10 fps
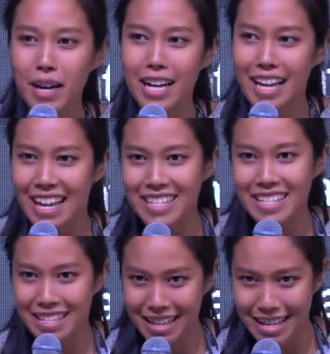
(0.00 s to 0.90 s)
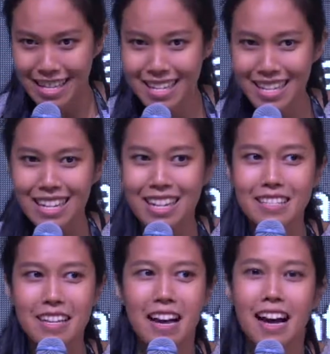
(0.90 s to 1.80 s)
an entity
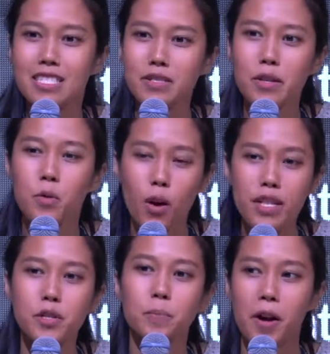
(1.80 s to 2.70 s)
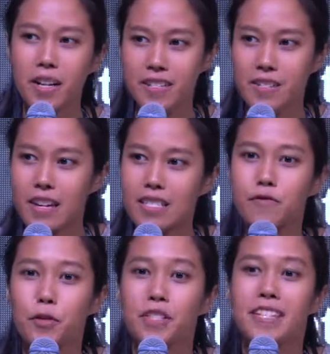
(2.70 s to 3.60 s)
that actually wants to partner
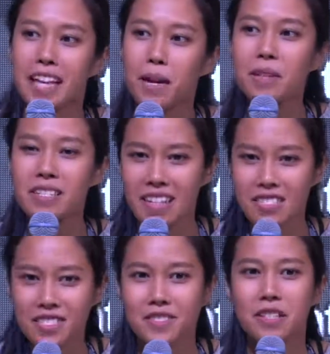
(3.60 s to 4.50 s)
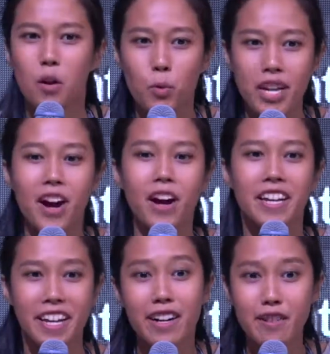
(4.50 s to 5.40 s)
us for the same intention that we are
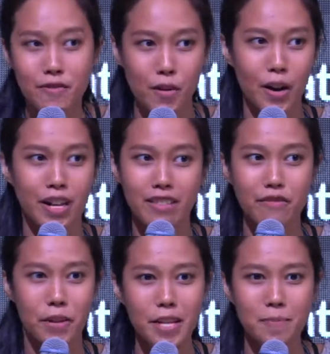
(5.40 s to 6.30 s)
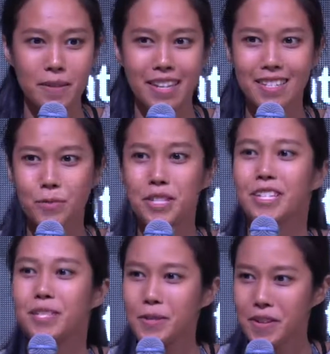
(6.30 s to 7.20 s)
here for in the first place, which
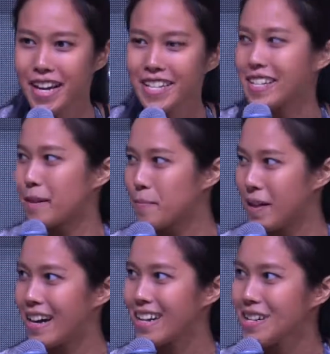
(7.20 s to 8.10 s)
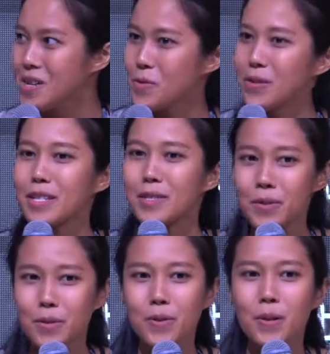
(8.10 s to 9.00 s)
is to create an impact, which is
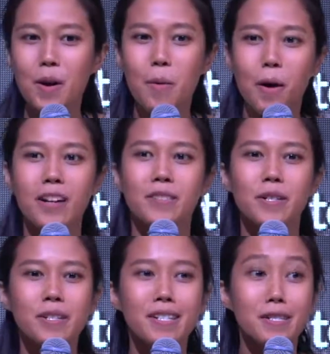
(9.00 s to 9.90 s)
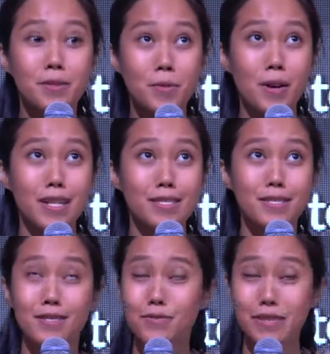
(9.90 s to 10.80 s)
to partner
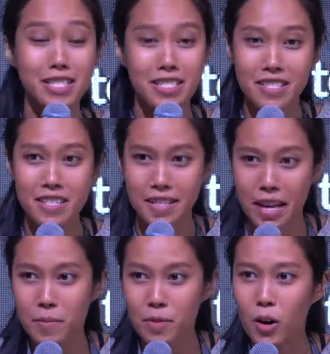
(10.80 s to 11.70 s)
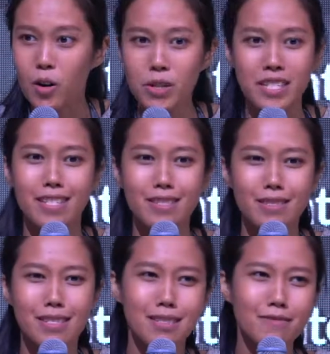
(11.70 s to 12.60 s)
towards reaching the same goal, which is